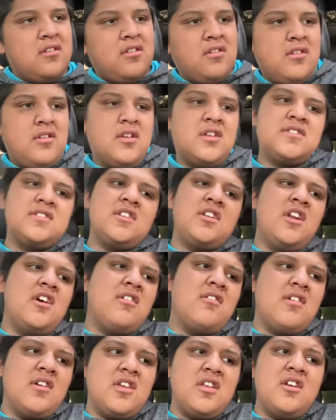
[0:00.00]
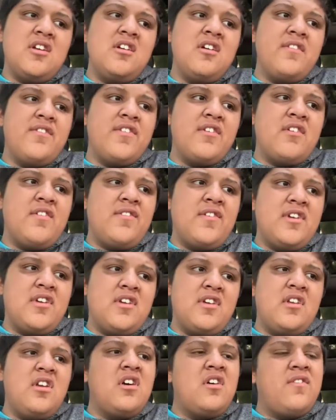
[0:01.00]
Because if
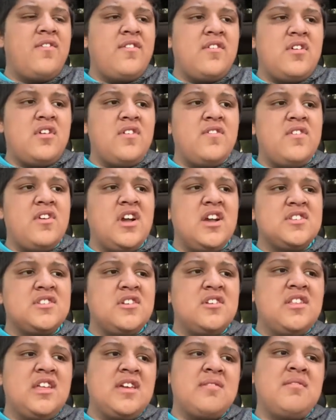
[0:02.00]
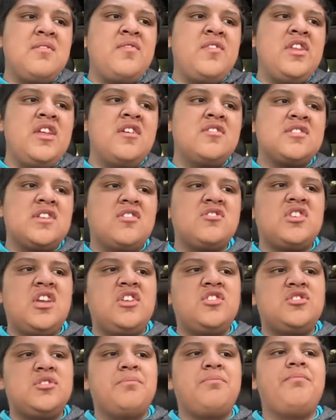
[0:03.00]
you guys aren't liking my videos, I'll
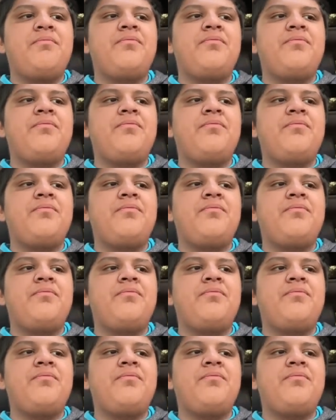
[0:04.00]
change them.